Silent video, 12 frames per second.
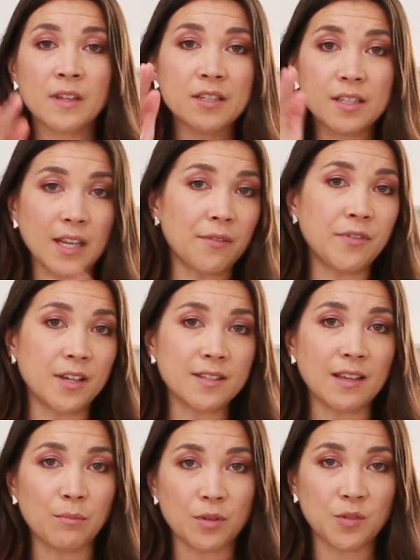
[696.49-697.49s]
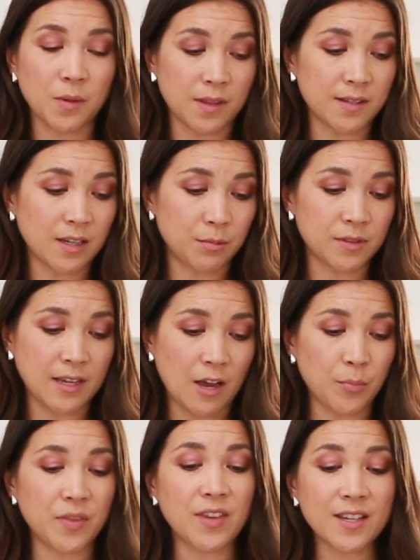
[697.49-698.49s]
stuffings in between the double
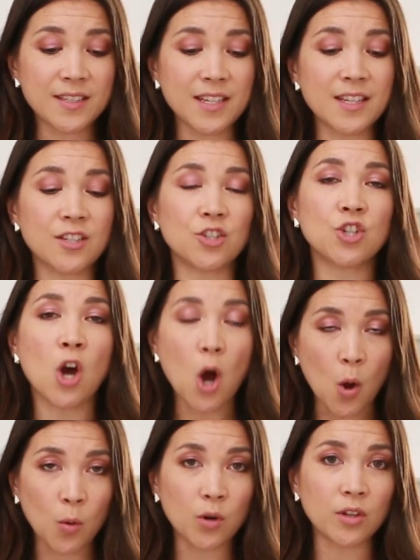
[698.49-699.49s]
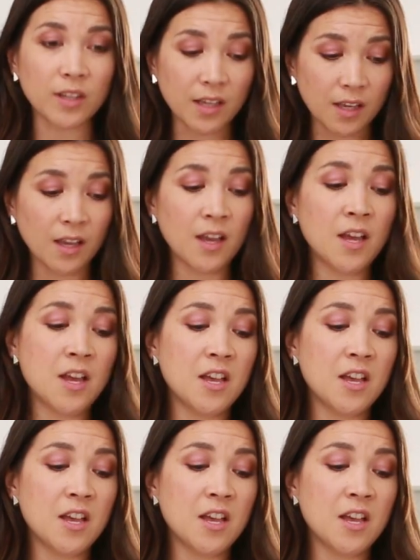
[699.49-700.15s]
down, but this is a totally